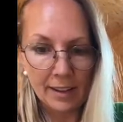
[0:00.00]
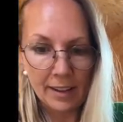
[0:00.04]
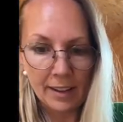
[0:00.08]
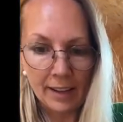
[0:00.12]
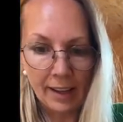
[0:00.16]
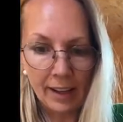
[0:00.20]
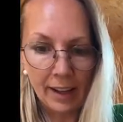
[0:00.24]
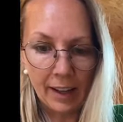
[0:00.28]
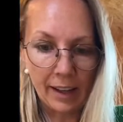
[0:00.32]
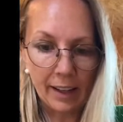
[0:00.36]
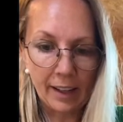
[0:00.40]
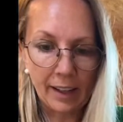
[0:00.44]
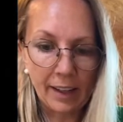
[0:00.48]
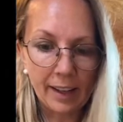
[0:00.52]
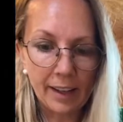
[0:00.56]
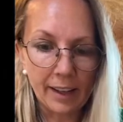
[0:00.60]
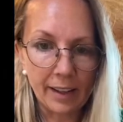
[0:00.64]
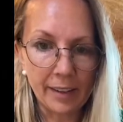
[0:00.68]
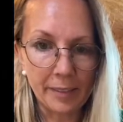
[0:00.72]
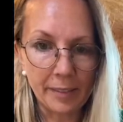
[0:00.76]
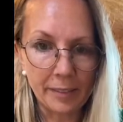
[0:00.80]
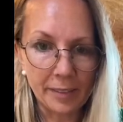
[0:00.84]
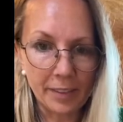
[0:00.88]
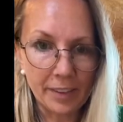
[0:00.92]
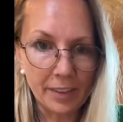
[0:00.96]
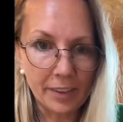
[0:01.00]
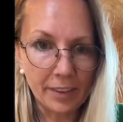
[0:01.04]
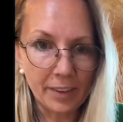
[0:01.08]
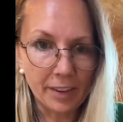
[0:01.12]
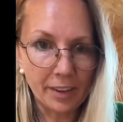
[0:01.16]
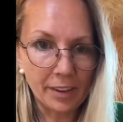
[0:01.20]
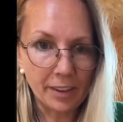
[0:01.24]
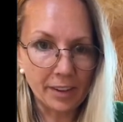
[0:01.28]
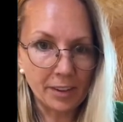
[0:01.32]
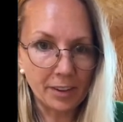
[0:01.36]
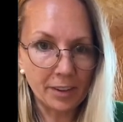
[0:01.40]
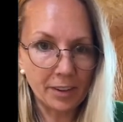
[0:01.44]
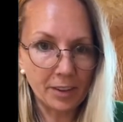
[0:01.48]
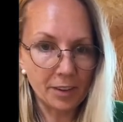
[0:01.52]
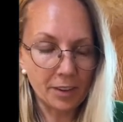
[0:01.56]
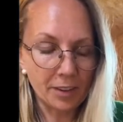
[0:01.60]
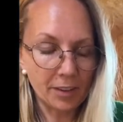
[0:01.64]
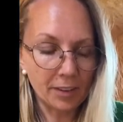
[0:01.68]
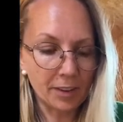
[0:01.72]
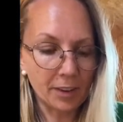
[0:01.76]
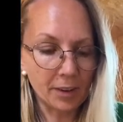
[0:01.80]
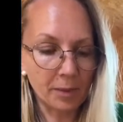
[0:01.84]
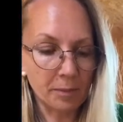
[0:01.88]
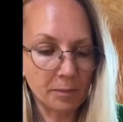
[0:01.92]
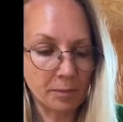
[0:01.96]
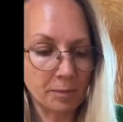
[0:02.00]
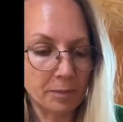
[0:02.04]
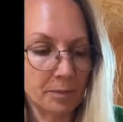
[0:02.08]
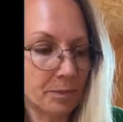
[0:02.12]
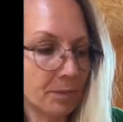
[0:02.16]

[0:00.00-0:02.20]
And again, I'm just going to do some